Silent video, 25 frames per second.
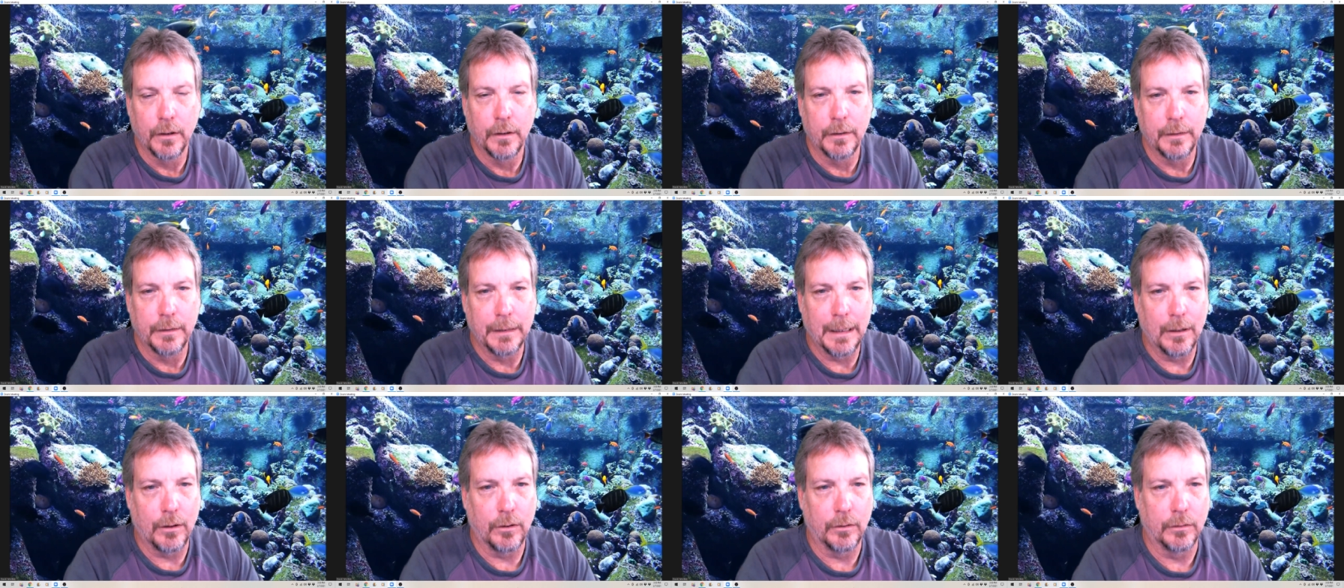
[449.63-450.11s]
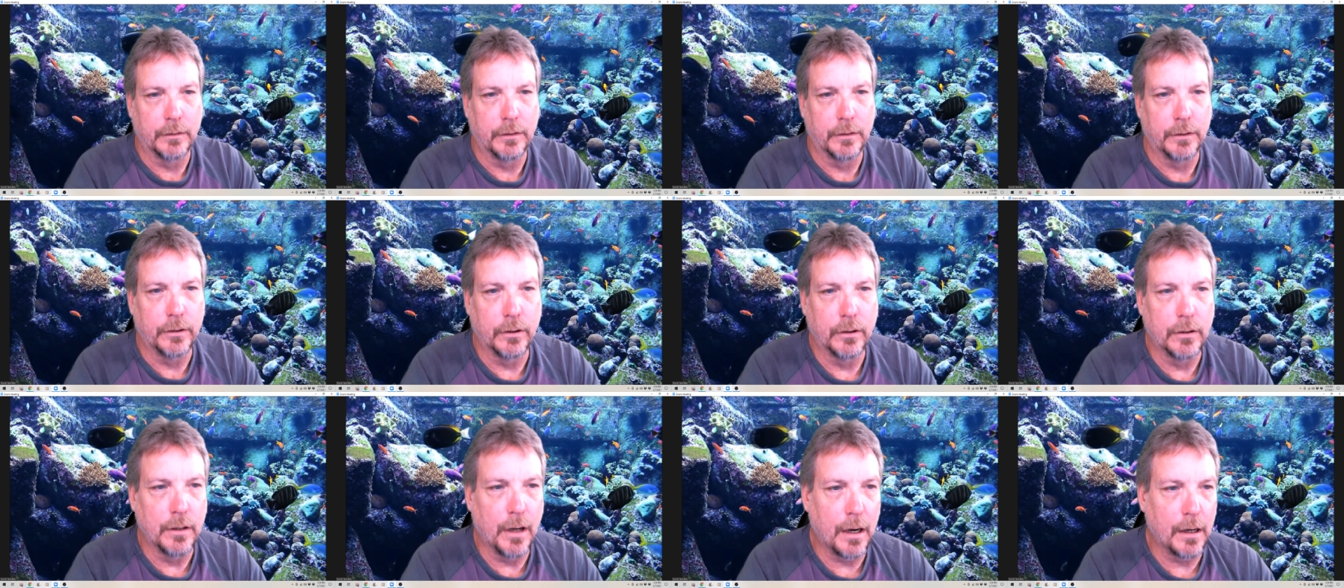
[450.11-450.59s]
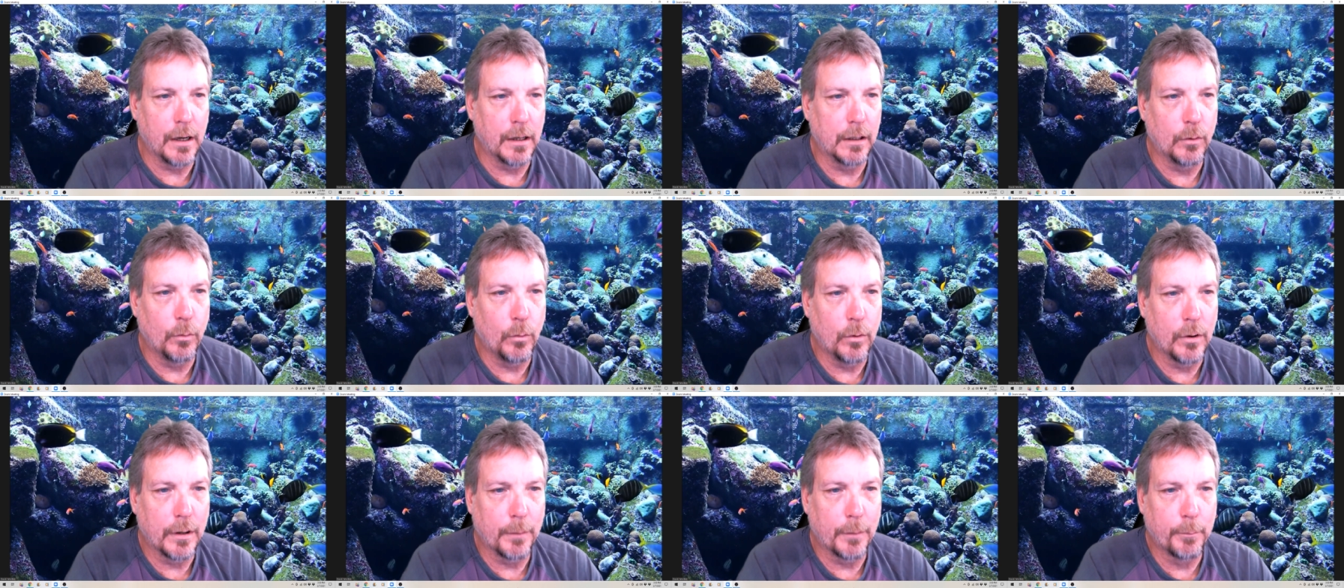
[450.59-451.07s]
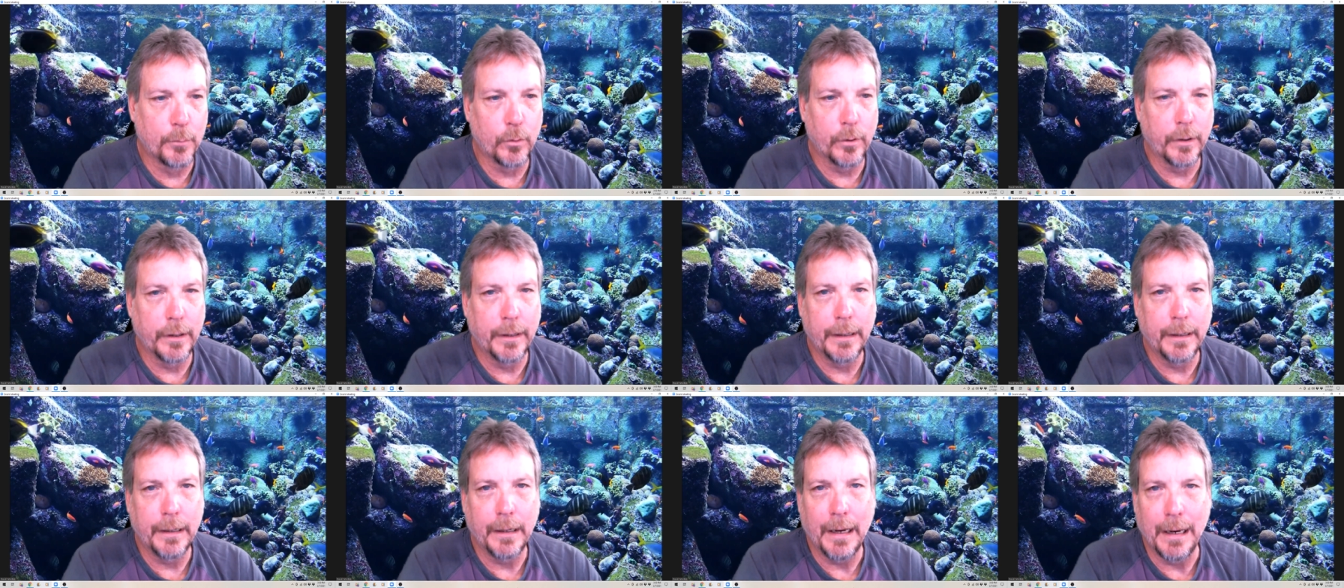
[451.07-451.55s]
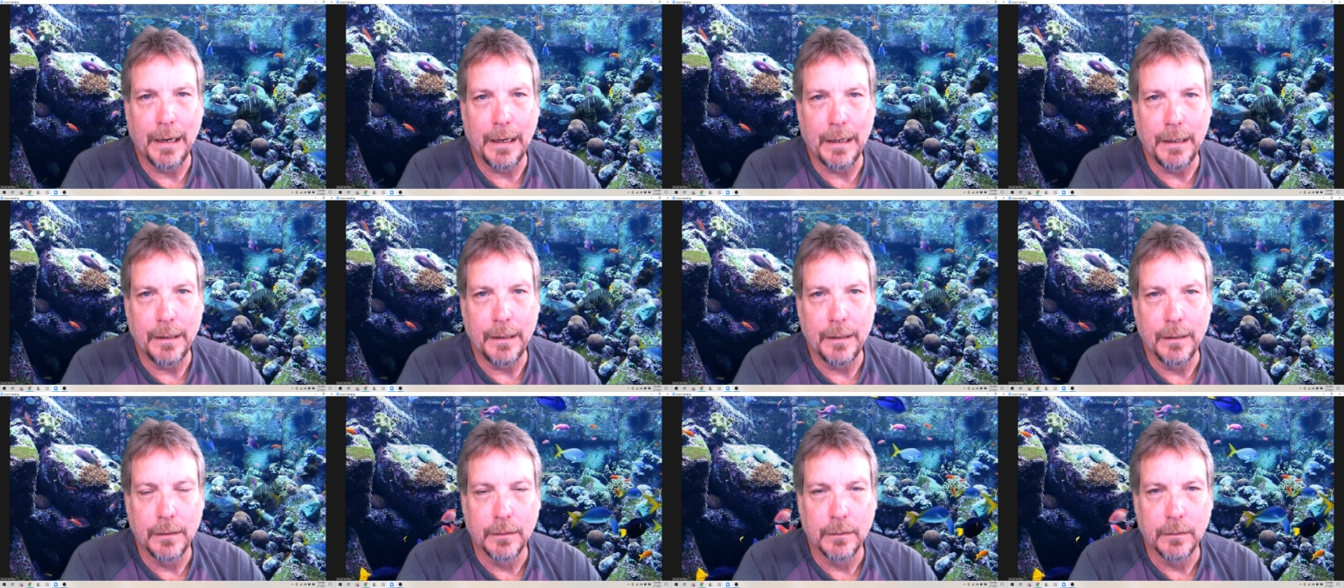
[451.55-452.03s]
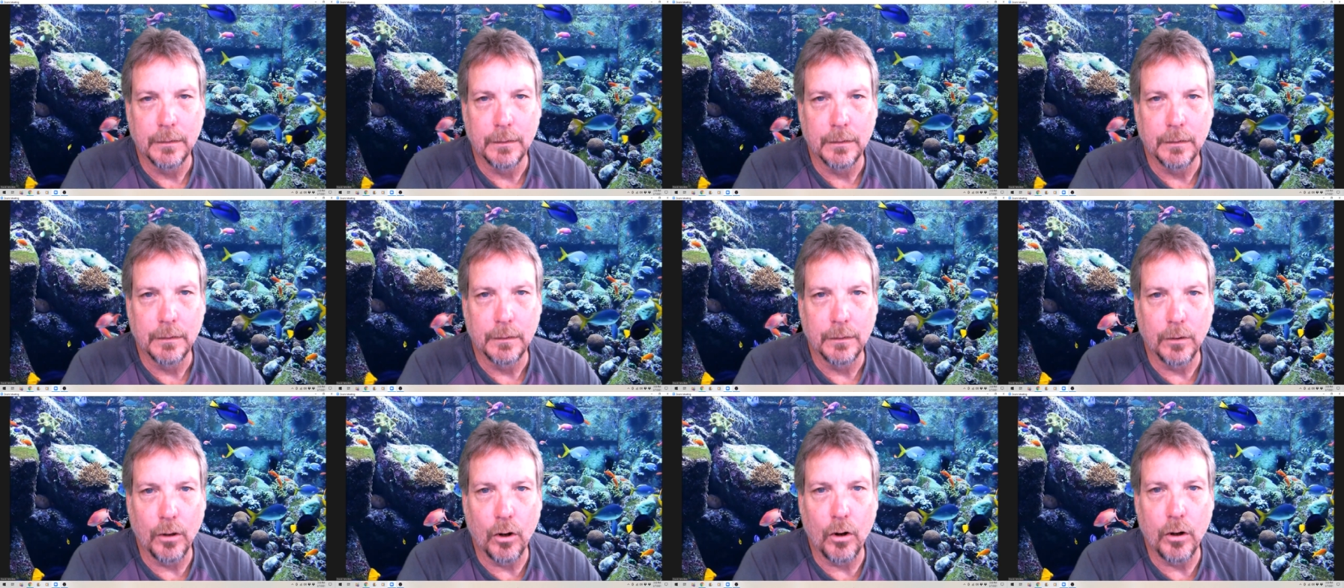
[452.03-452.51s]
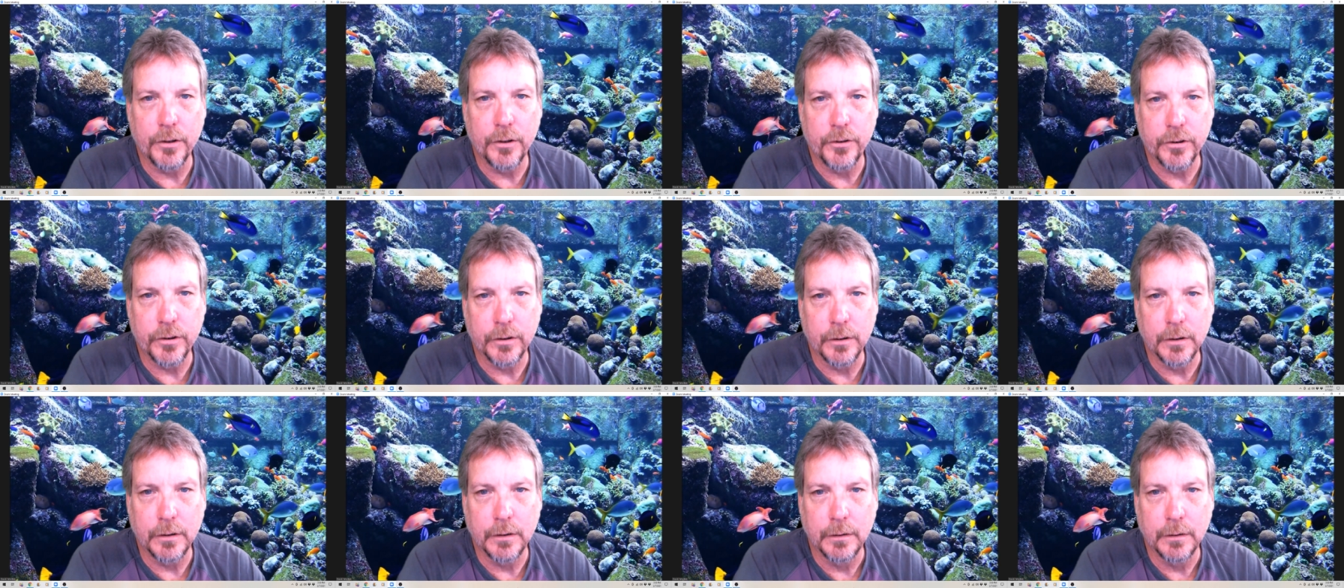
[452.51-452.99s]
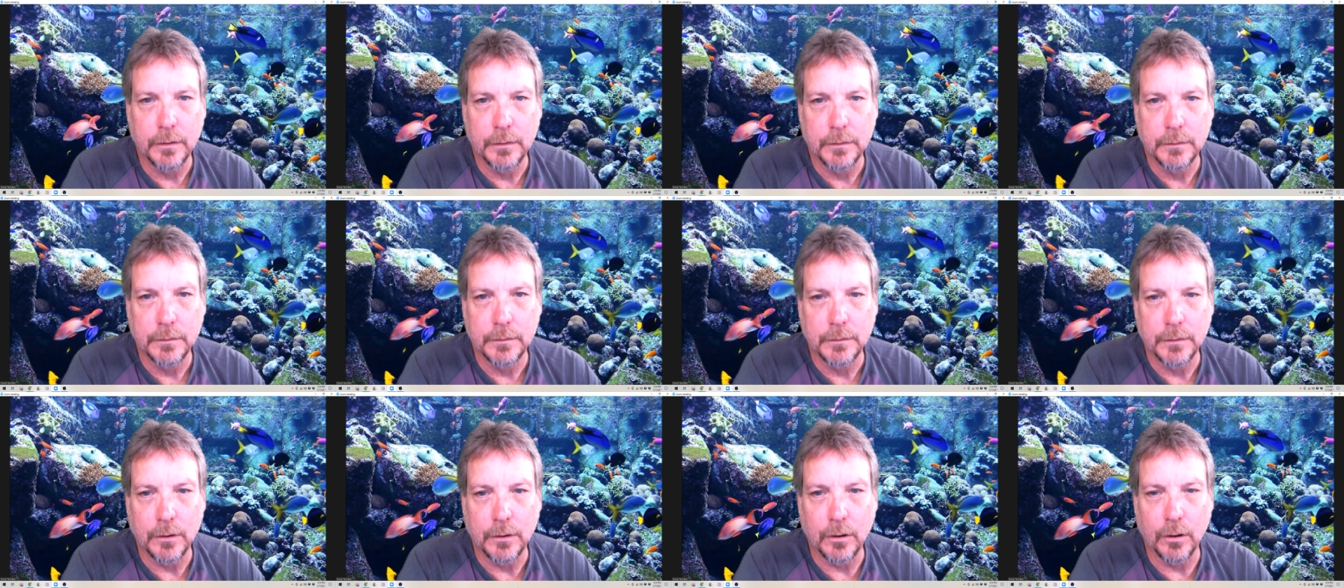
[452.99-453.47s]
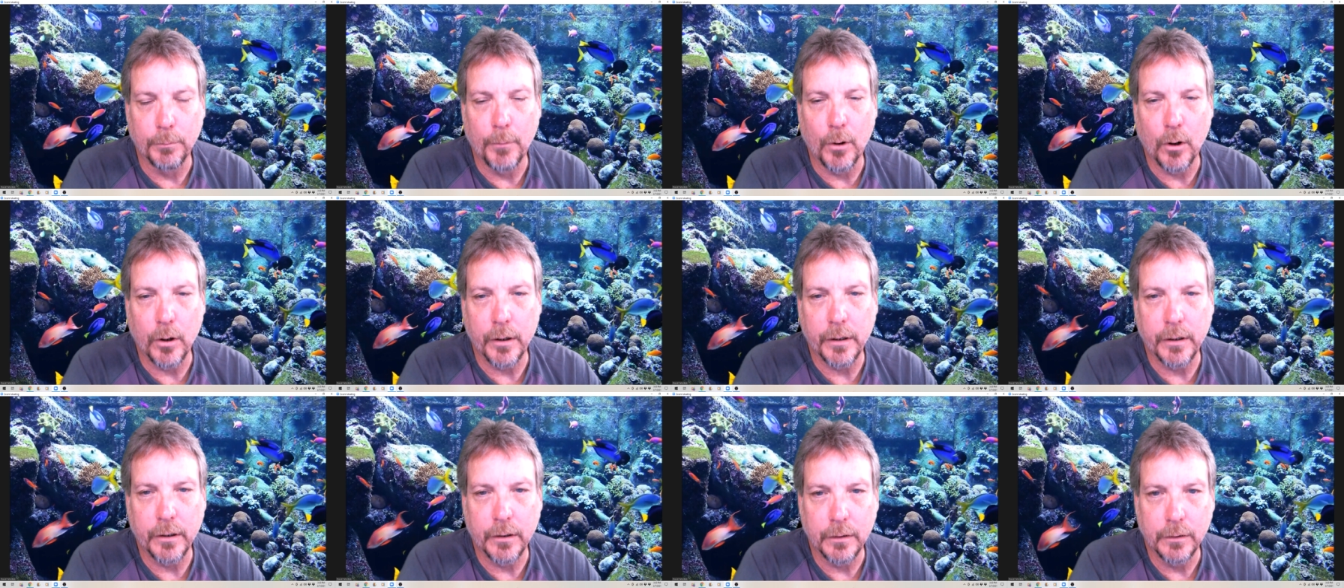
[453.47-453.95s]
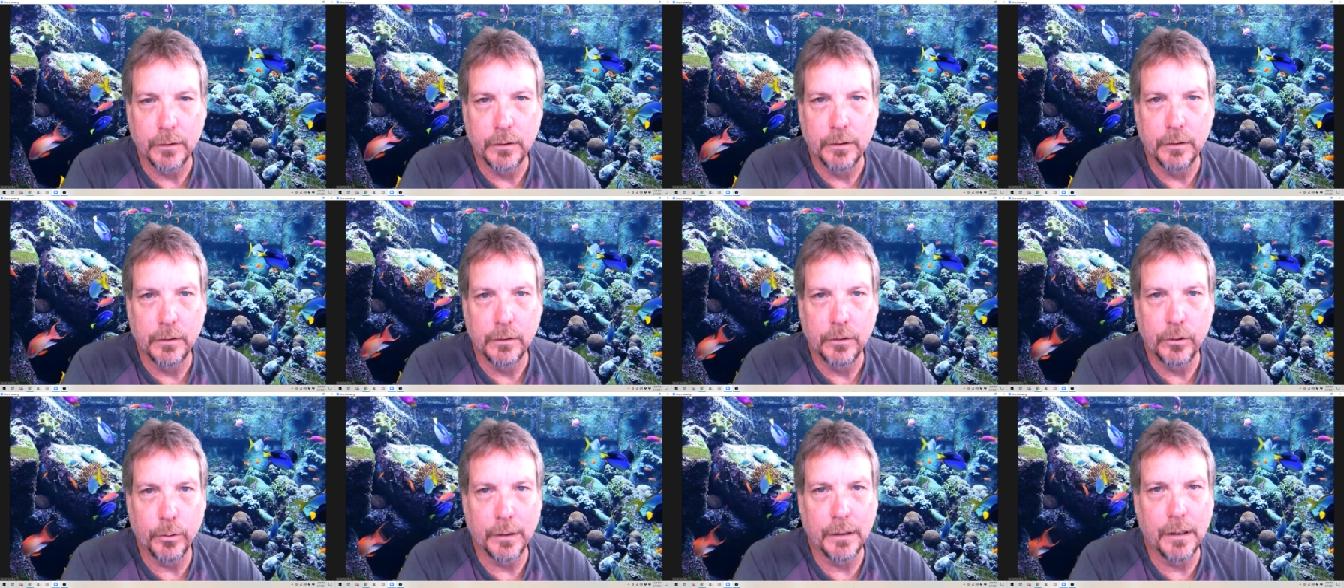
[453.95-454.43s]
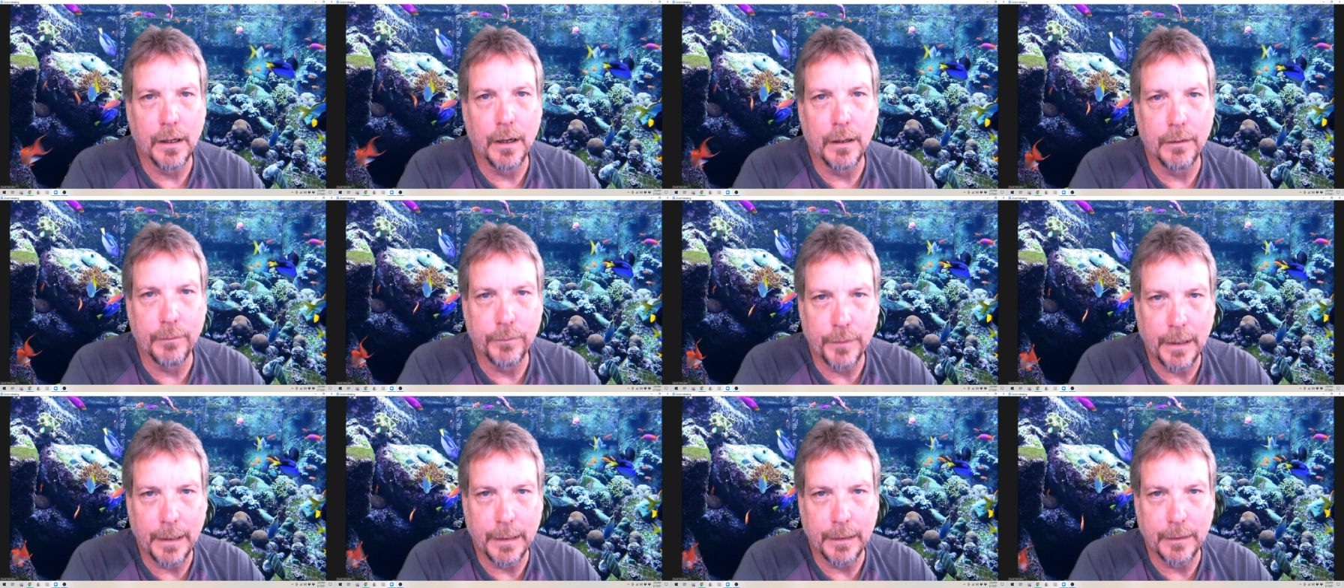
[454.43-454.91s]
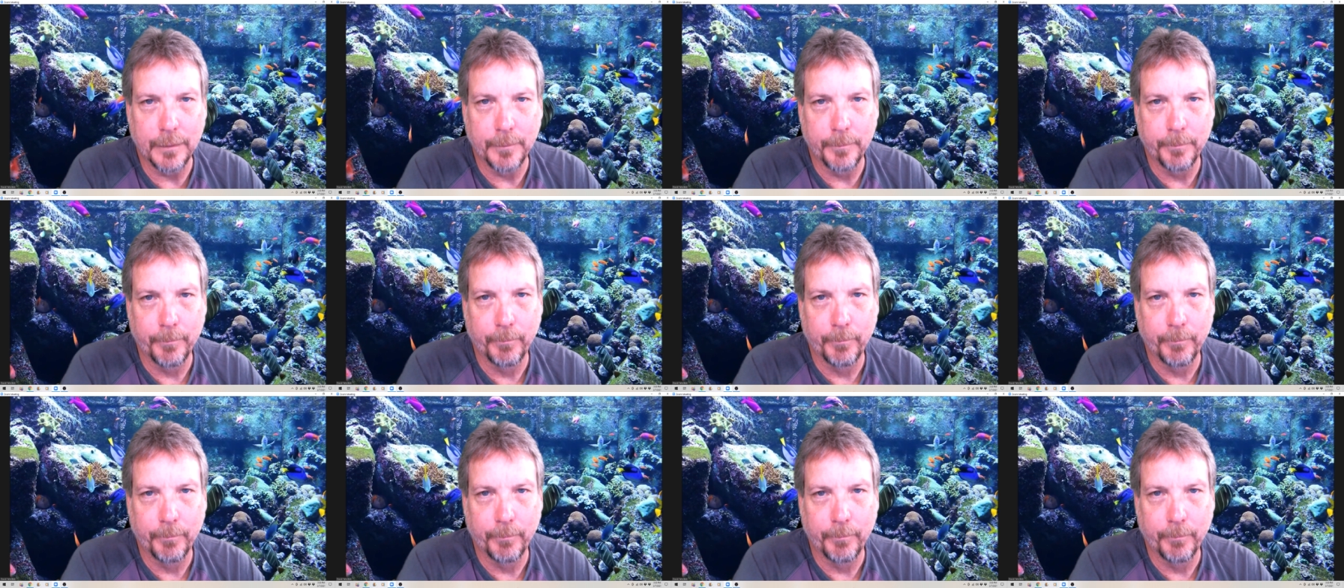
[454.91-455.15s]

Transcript: Now, you're not going to want to bring a launcher or marker to a gunfight.